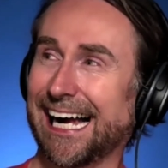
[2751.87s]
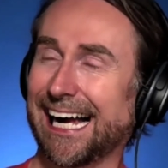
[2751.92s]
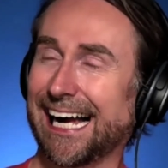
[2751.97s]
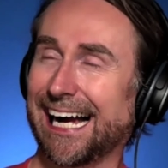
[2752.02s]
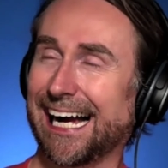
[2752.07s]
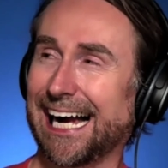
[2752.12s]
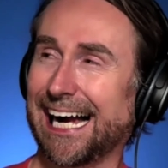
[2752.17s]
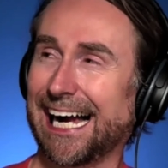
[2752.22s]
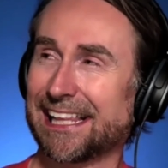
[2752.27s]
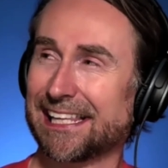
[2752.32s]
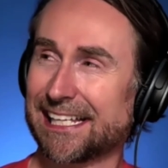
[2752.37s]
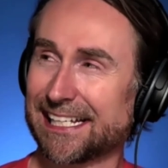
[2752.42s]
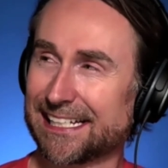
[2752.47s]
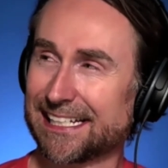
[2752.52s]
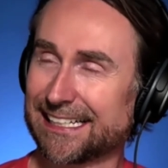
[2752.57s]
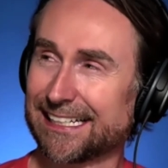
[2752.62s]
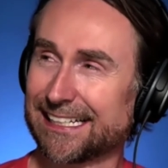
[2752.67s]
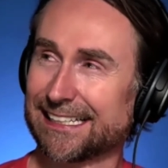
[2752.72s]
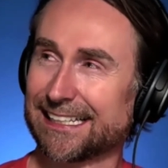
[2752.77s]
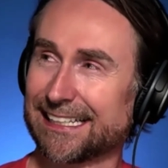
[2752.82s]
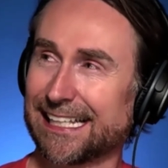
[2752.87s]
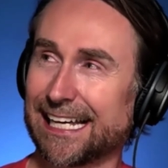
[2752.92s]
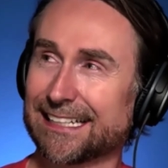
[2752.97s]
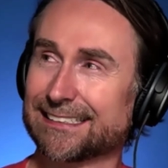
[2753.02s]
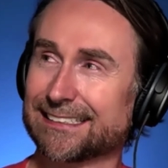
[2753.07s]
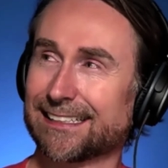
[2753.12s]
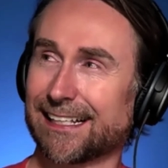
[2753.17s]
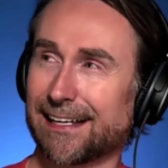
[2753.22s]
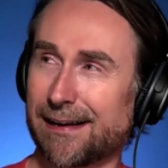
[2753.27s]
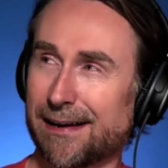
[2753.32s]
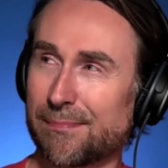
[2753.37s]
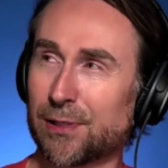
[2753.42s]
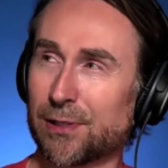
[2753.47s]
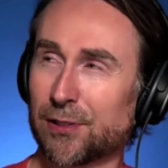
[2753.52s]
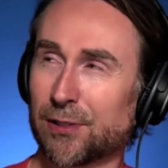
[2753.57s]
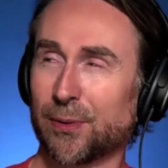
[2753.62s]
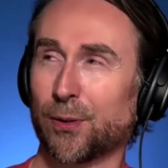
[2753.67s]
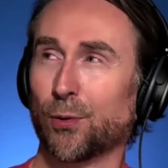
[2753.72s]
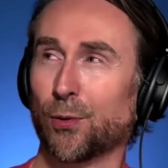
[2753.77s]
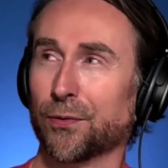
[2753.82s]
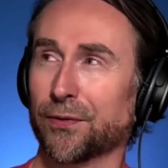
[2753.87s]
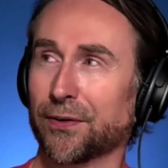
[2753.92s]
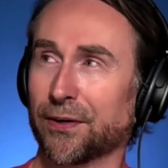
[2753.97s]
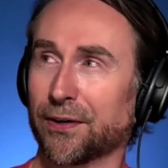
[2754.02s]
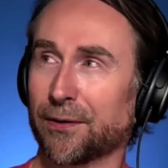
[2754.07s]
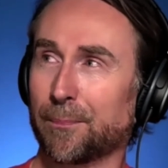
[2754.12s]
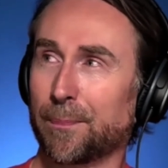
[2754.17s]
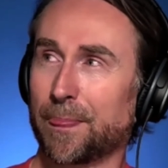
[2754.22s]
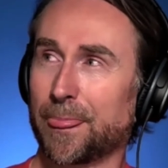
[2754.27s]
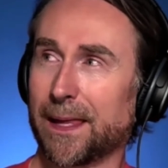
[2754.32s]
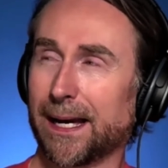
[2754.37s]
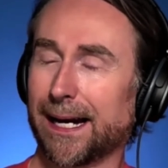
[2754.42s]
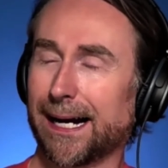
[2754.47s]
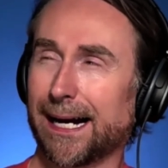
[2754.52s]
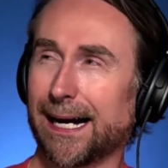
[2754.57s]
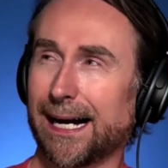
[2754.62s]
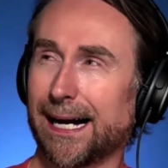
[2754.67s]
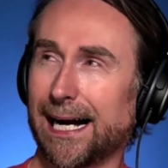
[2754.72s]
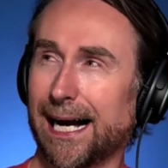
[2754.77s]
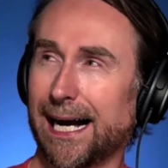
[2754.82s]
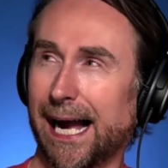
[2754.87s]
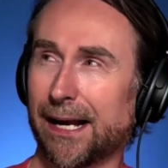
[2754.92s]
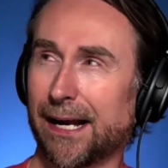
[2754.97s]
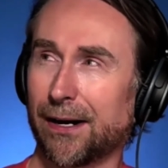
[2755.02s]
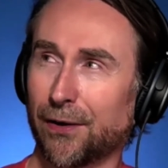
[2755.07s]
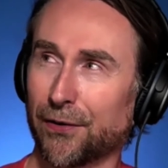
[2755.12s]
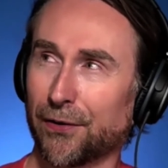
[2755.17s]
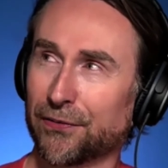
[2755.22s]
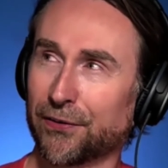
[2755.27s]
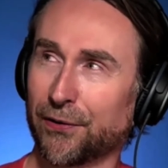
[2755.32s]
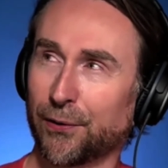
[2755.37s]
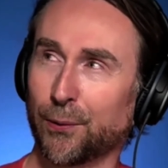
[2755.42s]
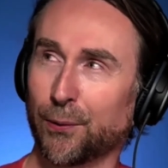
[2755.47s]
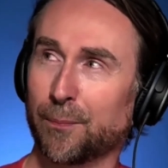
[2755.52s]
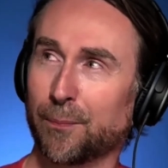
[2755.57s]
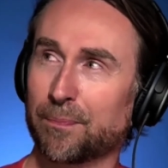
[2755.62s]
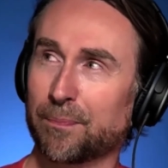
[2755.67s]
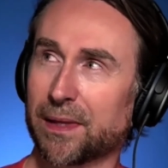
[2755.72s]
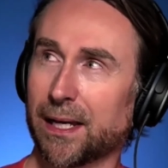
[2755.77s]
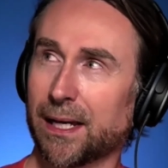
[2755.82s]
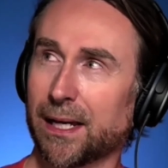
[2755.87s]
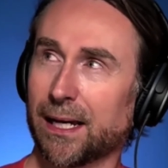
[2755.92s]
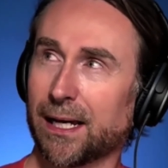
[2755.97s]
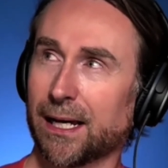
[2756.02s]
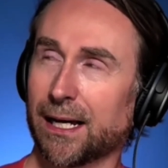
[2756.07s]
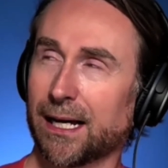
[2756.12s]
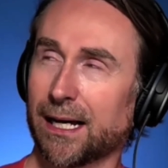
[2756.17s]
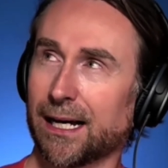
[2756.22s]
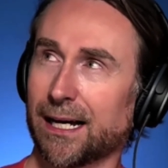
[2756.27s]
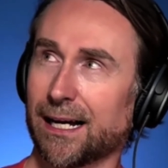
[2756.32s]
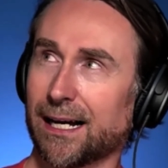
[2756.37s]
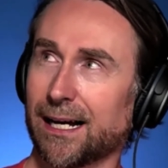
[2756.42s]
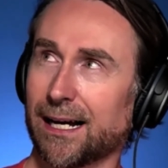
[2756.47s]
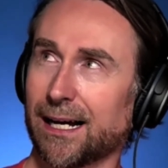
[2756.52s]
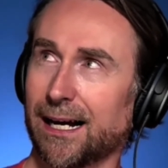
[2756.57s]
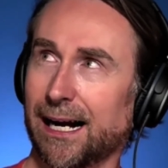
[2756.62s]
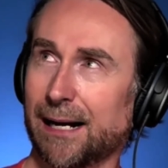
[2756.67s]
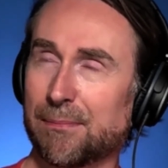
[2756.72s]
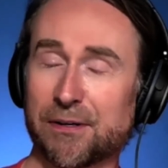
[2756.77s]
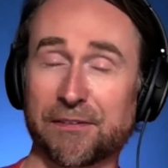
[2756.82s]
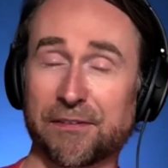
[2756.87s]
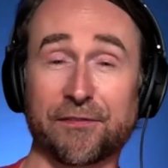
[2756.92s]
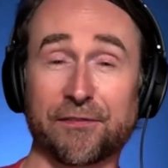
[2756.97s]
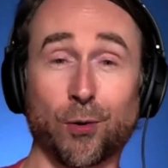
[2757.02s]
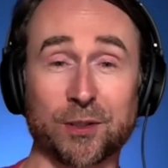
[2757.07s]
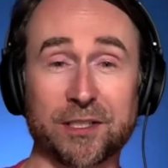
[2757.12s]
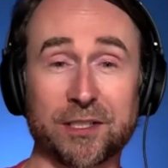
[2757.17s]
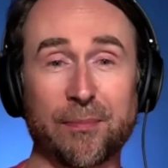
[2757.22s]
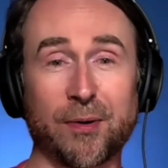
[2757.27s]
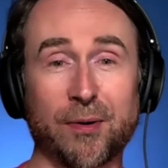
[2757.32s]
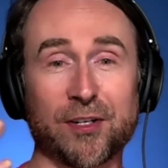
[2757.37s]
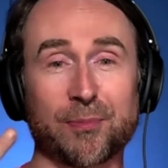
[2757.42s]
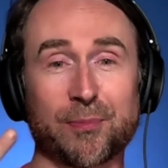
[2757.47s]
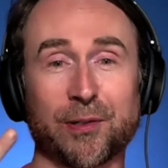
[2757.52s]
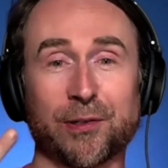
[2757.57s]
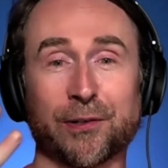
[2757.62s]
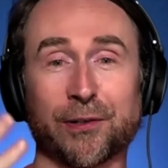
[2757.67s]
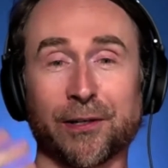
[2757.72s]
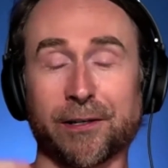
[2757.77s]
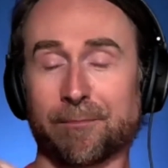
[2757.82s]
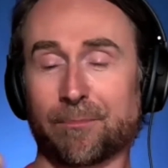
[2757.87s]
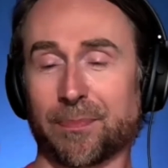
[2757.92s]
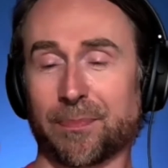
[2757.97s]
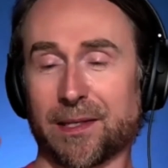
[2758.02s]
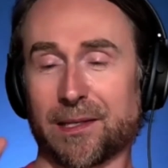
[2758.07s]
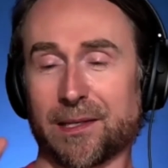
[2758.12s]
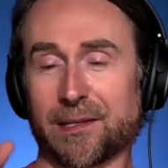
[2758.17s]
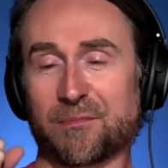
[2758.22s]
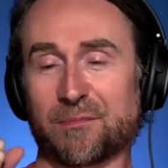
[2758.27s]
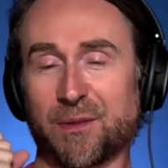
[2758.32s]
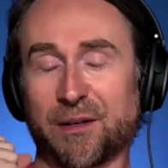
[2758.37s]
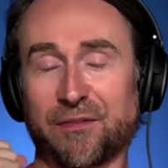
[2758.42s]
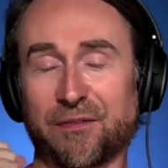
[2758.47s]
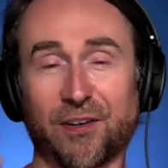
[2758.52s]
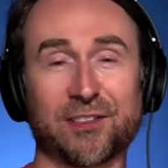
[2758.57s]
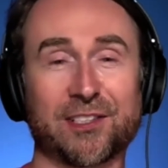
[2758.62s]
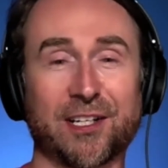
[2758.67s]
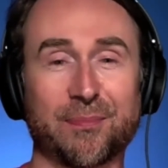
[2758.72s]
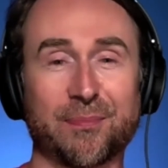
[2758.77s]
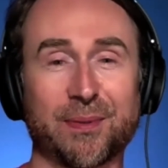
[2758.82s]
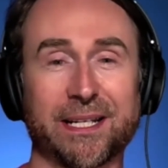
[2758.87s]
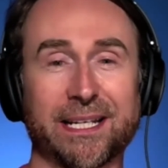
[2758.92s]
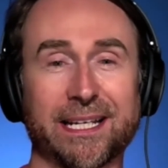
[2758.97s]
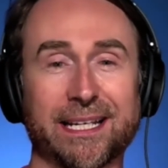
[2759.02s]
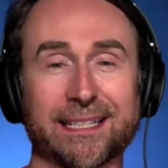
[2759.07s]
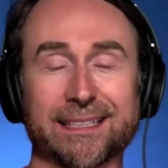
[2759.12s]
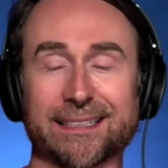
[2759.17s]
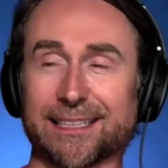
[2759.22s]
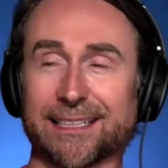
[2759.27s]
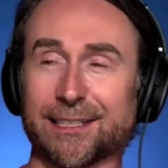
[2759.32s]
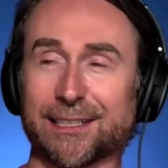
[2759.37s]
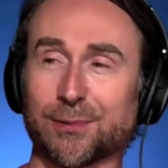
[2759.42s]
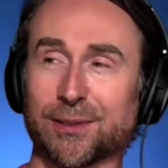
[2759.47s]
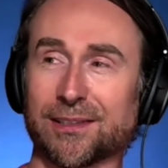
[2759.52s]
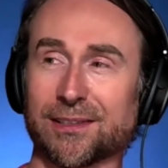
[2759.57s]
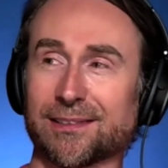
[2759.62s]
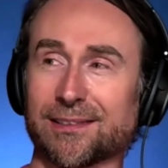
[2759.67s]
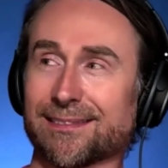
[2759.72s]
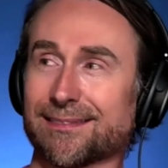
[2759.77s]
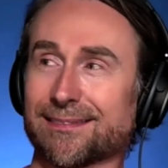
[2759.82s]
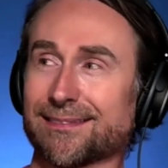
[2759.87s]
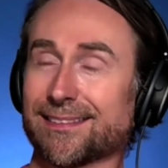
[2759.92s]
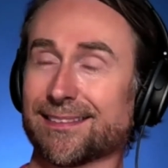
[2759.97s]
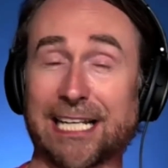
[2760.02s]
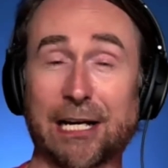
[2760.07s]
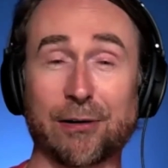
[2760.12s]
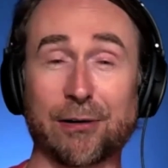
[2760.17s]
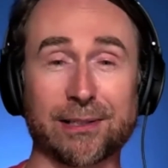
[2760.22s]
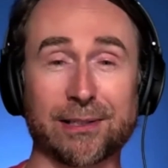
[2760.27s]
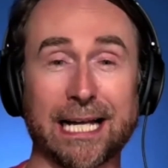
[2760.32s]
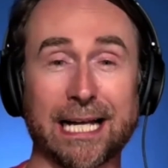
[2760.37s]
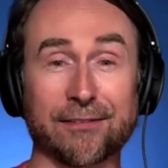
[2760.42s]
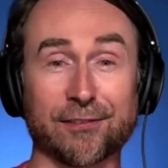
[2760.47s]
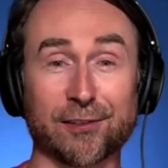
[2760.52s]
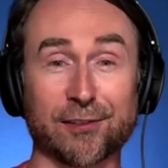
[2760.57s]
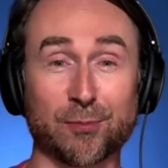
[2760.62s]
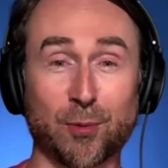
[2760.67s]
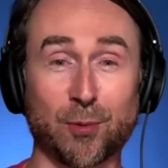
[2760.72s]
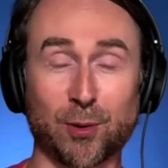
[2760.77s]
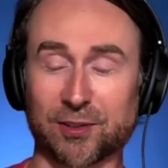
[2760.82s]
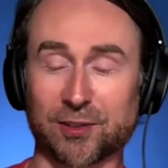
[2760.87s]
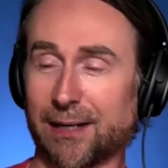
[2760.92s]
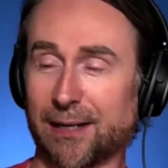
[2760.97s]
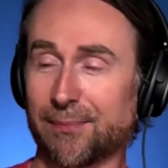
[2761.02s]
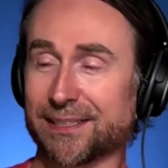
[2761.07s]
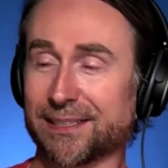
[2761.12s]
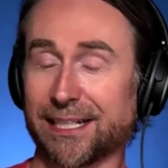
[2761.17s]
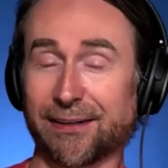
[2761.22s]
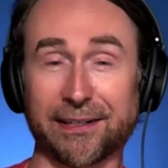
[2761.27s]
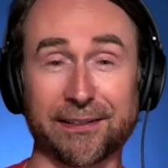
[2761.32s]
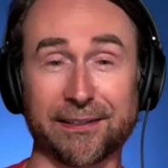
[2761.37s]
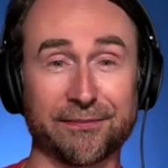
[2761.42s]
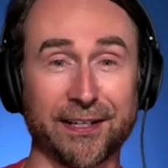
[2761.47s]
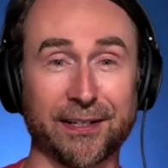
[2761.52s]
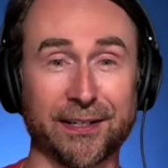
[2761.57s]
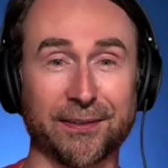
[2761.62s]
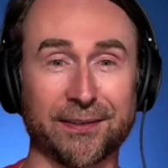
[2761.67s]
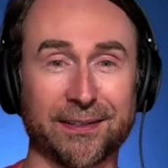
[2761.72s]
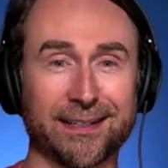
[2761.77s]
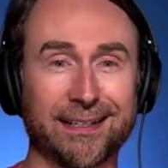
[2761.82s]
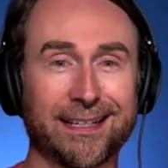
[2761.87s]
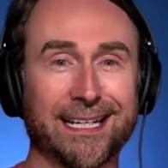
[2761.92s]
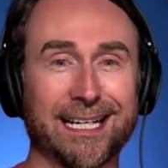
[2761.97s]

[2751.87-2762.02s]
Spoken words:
I think I'm a little bit older. I'm a 4-time entrepreneur. My first company, it was SoundCloud for sports commentary, failed.